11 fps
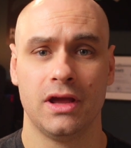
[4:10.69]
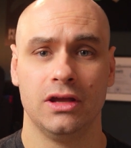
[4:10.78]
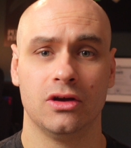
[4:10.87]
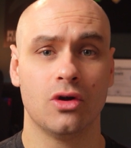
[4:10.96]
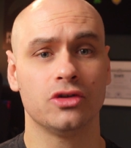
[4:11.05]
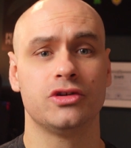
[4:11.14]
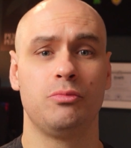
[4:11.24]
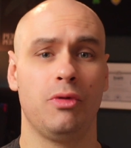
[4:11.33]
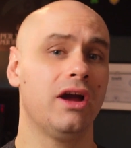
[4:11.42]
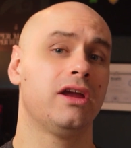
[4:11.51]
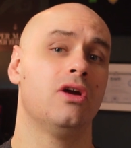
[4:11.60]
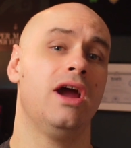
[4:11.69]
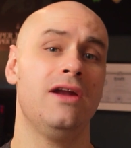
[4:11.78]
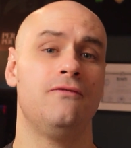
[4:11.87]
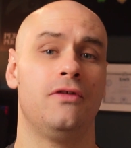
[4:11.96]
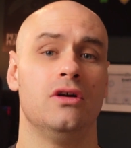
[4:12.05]
You can also plug your
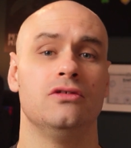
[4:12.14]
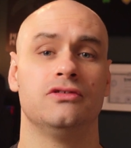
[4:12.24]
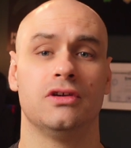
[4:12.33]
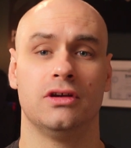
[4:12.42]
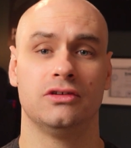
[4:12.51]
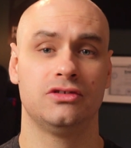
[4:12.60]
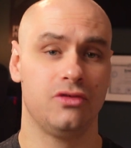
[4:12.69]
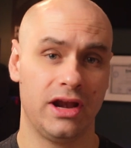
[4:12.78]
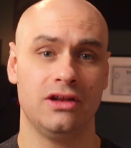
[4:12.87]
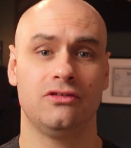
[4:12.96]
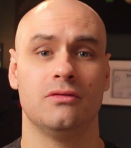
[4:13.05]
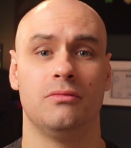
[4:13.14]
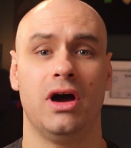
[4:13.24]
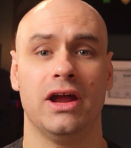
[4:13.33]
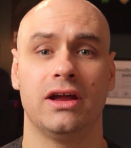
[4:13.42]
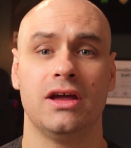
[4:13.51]
headphones straight into the
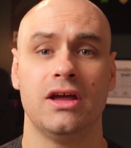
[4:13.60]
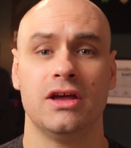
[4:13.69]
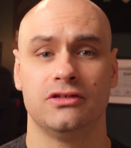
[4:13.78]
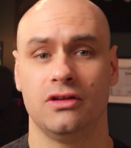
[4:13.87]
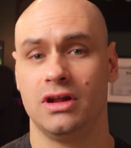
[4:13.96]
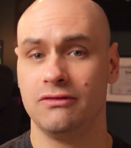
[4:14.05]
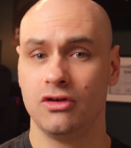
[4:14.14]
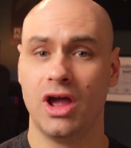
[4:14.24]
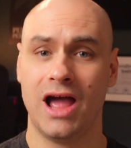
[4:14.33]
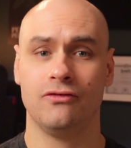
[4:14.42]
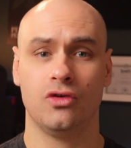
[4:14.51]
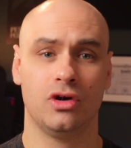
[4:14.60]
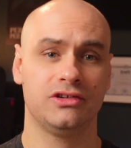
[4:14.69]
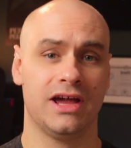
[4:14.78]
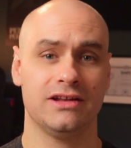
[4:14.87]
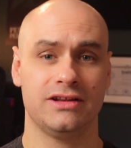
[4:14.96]
mic, so that if you have
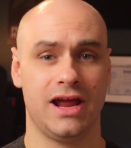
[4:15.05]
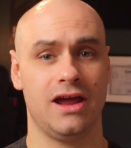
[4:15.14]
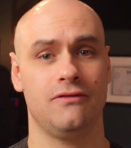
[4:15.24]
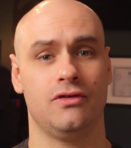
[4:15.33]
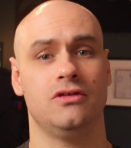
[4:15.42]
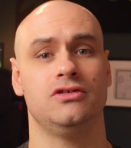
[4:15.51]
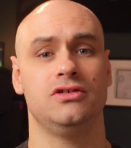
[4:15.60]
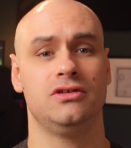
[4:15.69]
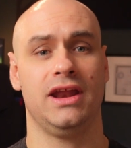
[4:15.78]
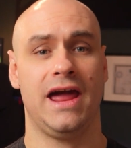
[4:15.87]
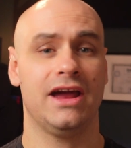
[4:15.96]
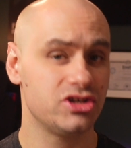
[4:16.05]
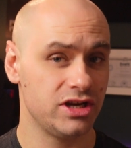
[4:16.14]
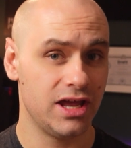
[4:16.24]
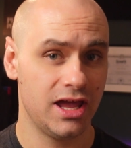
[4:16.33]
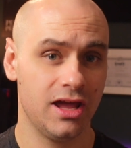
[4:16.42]
noise cancelling headphones, you can
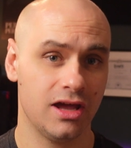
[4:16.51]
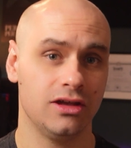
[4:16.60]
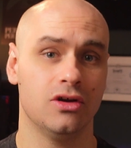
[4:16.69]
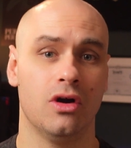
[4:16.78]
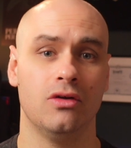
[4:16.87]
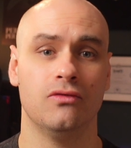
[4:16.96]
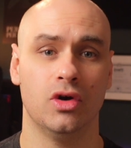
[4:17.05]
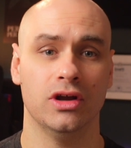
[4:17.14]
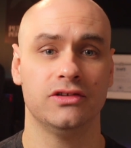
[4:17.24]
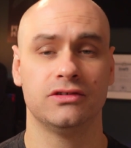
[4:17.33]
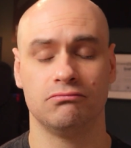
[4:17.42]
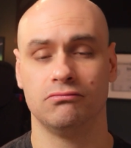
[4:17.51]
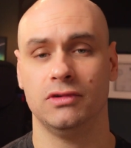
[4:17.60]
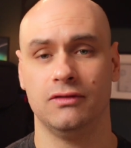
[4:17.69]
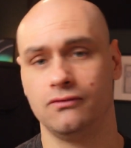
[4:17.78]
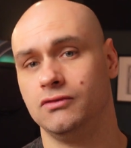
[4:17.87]
actually hear your own voice
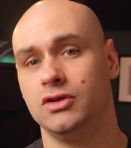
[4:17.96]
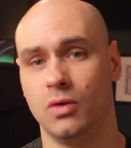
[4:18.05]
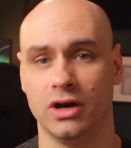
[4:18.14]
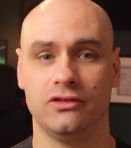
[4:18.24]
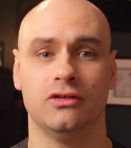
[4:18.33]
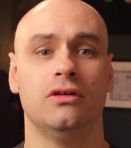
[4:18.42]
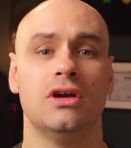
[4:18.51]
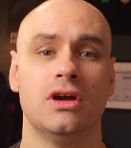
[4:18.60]
if you want to.